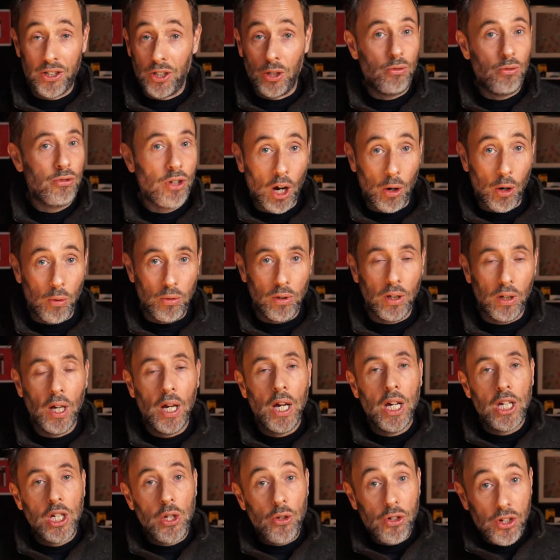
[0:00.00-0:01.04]
You don't.
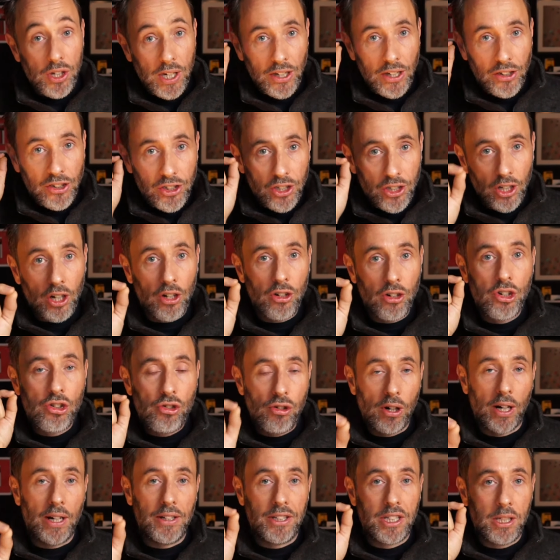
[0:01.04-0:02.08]
You just need certain
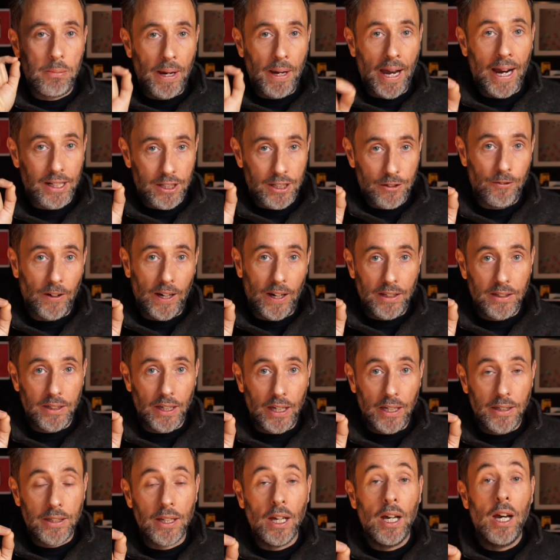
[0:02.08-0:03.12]
triggers to be
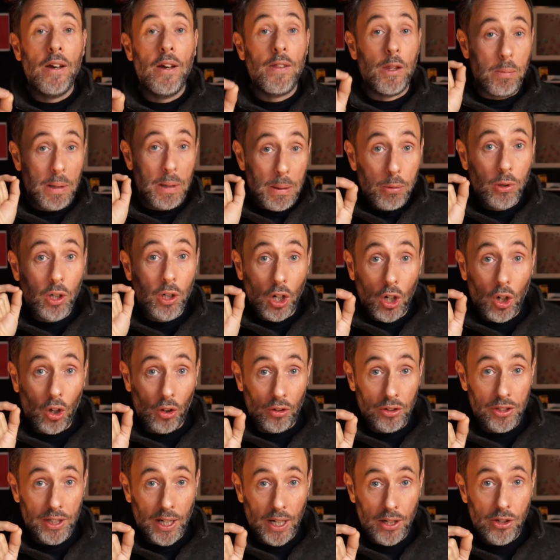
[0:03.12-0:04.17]
activated that people can
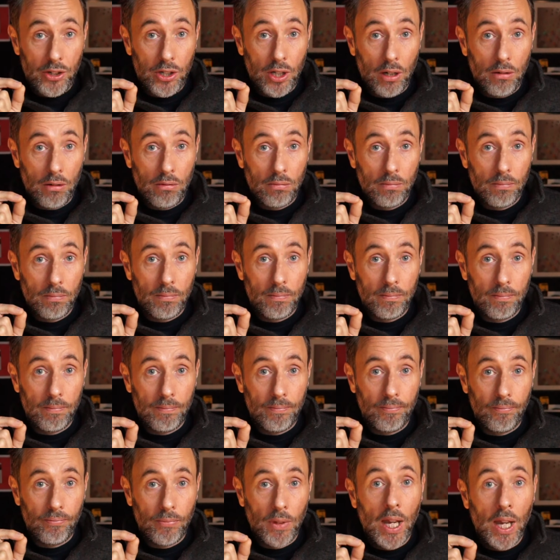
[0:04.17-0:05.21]
contact you.
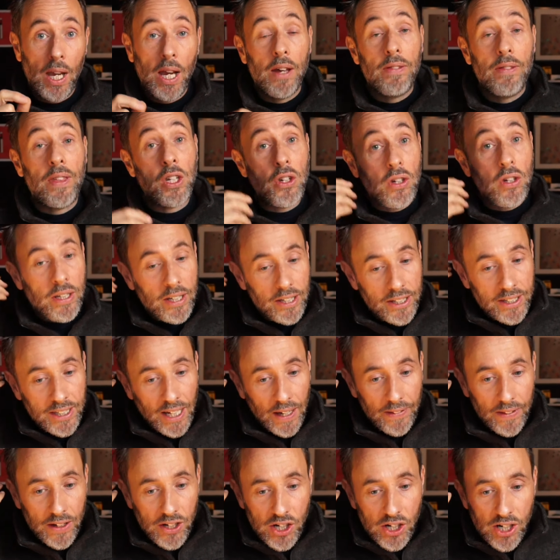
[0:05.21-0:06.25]
Then you need to set
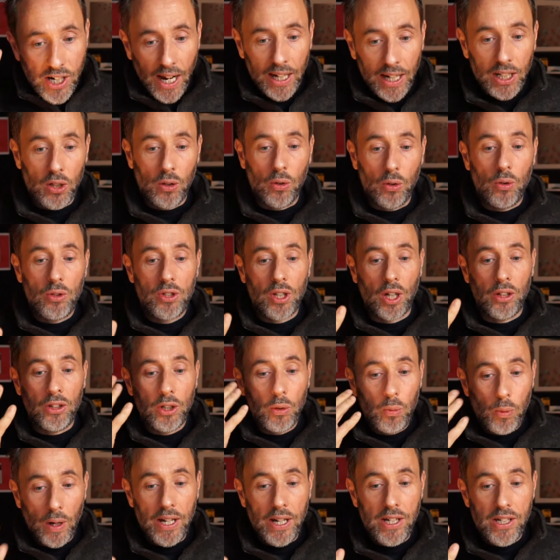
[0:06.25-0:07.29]
the channels under
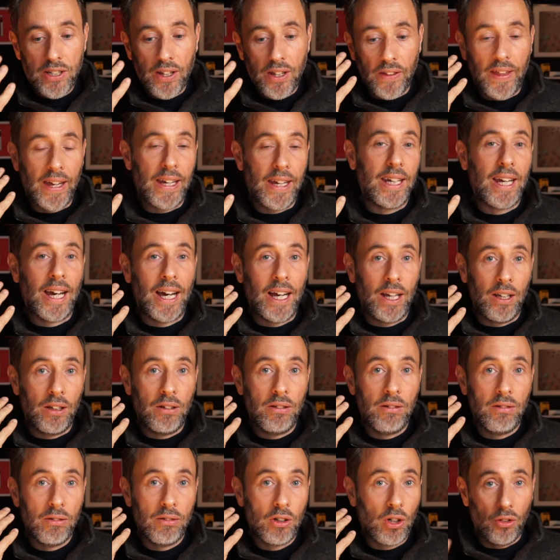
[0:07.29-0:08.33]
which that they can
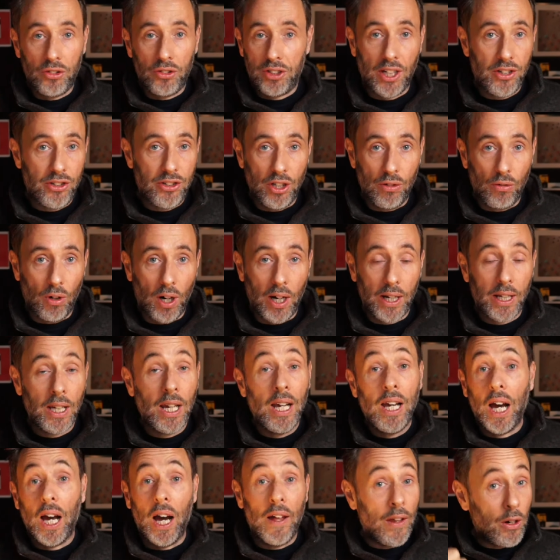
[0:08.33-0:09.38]
contact you, right?
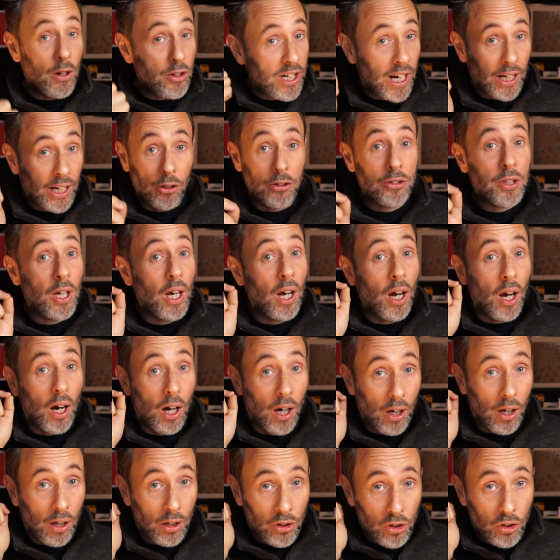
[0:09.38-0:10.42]
And those channels
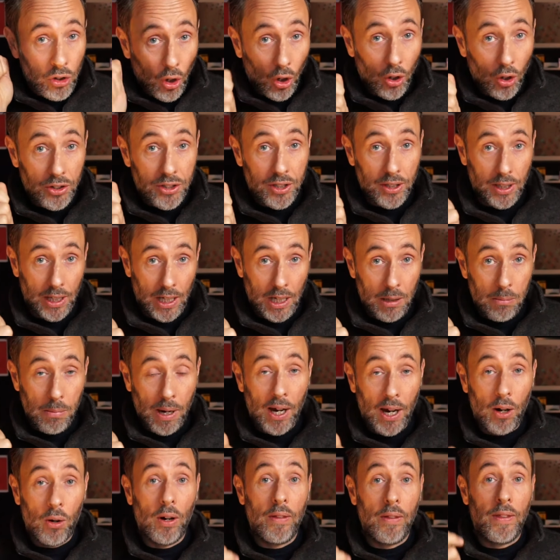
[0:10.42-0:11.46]
are not
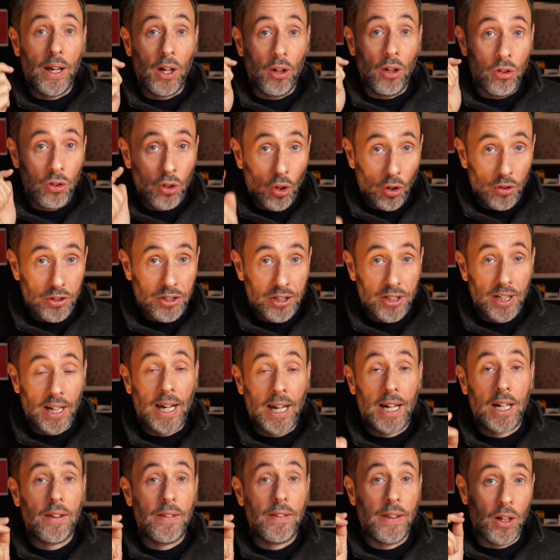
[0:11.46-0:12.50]
email, they are not
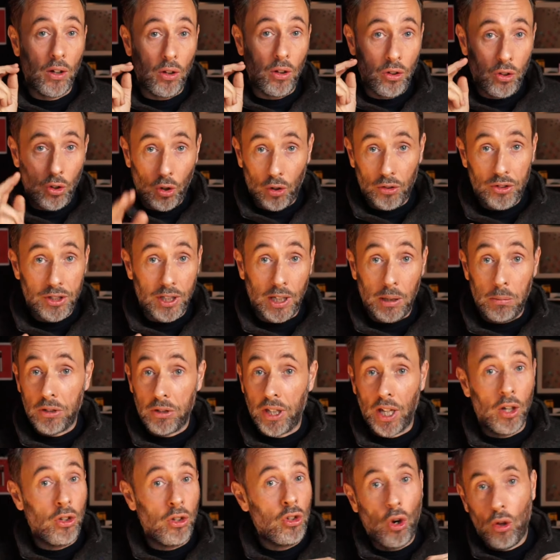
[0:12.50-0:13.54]
Slack, they are not Teams, they
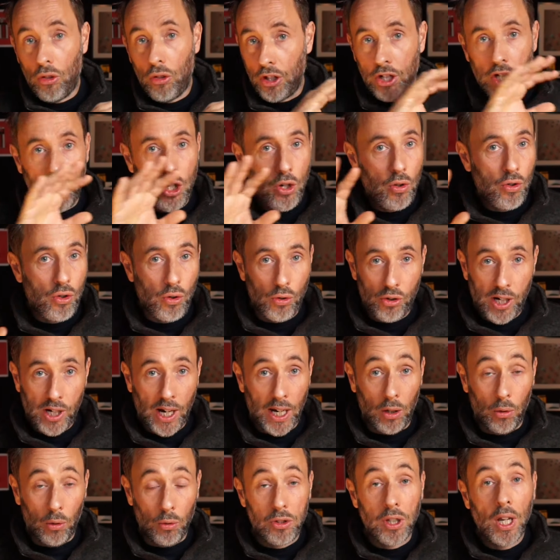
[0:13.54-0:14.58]
are not the usual
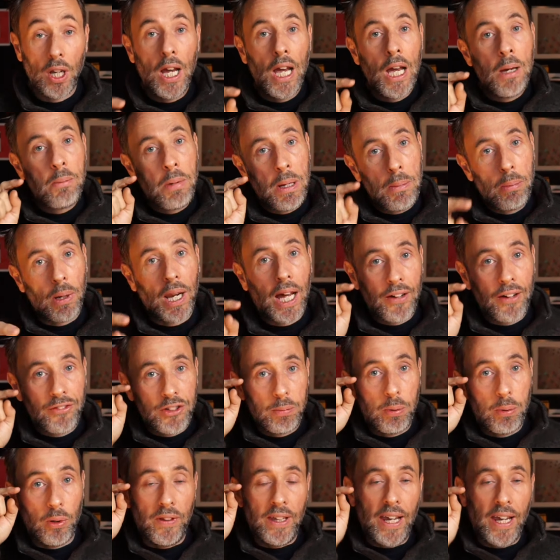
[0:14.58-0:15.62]
channels. People have to
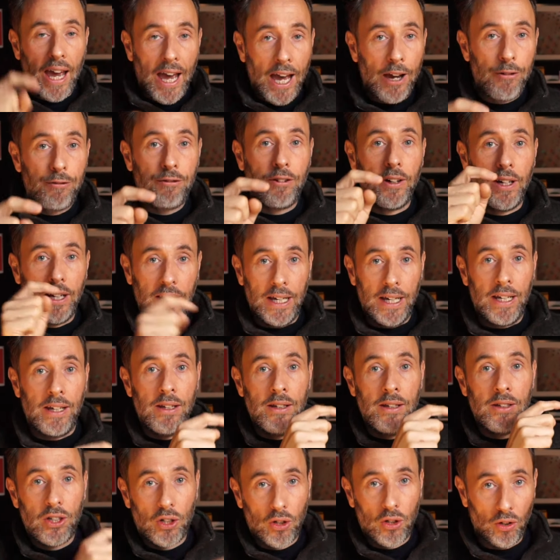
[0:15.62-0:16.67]
put the effort in
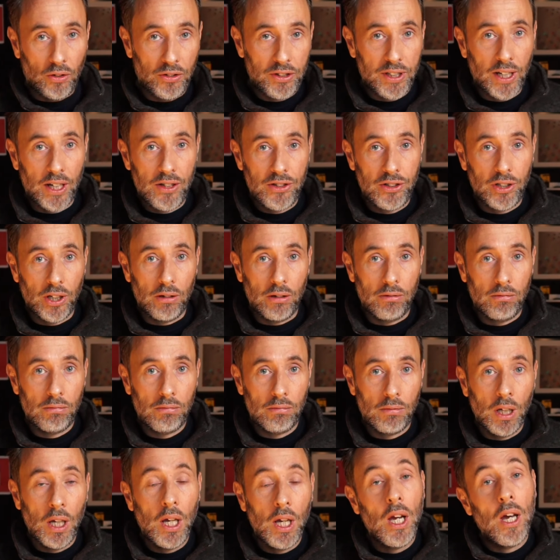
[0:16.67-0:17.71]
to contact you.
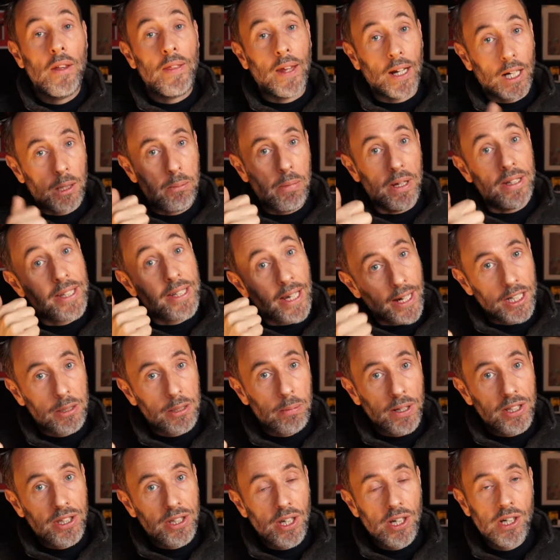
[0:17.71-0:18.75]
That can be a text
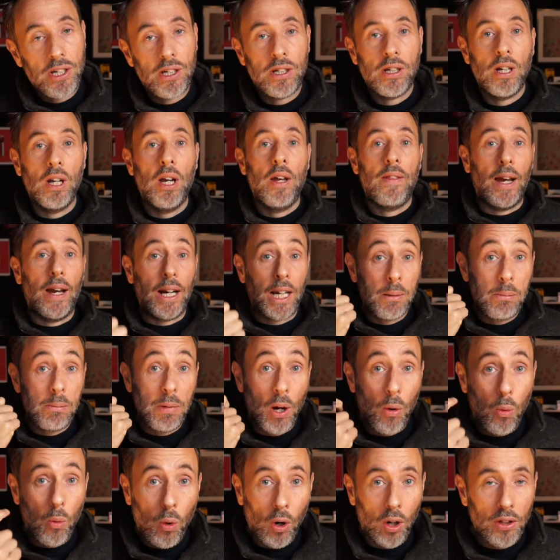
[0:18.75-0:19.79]
message, that can be a
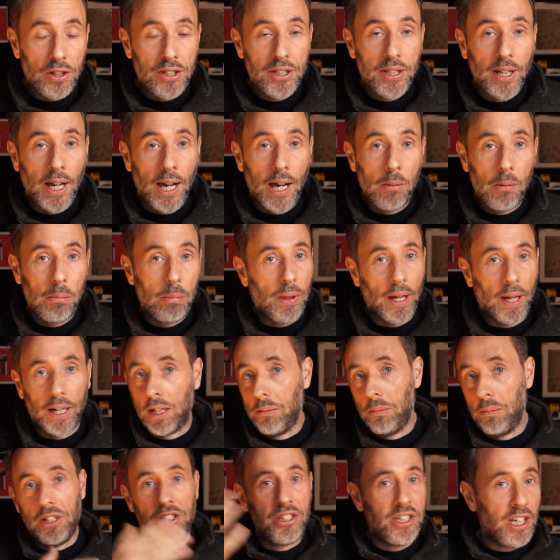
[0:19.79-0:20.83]
WhatsApp, that can
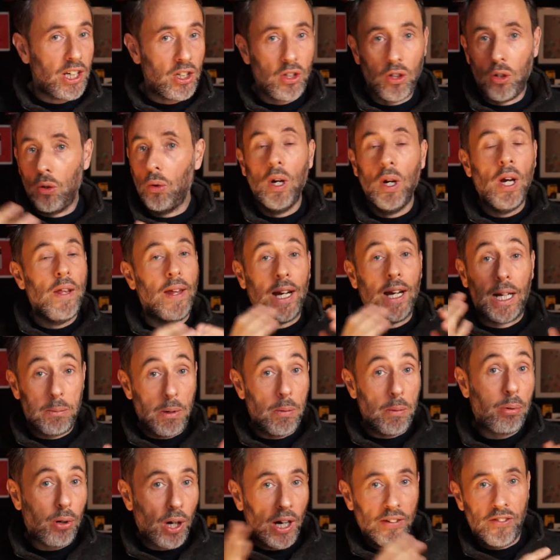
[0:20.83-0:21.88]
be Signal, that can be a
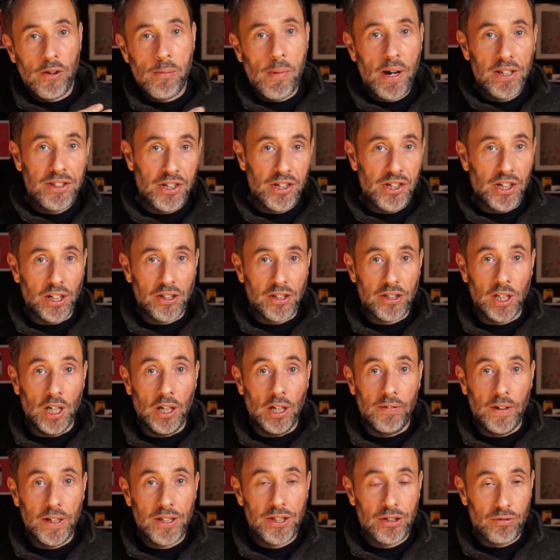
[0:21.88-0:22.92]
private messaging
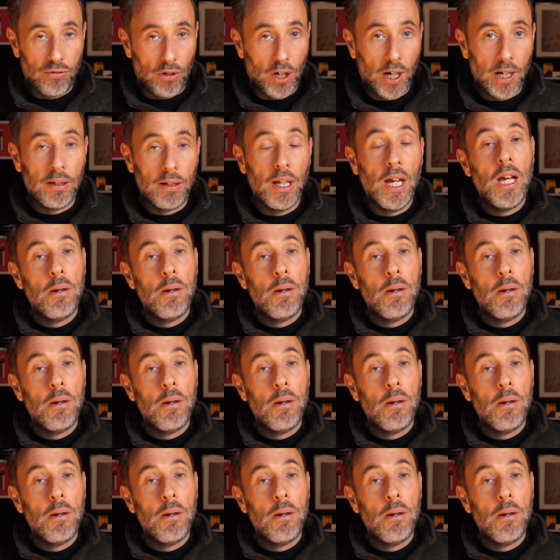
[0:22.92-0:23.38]
service, right?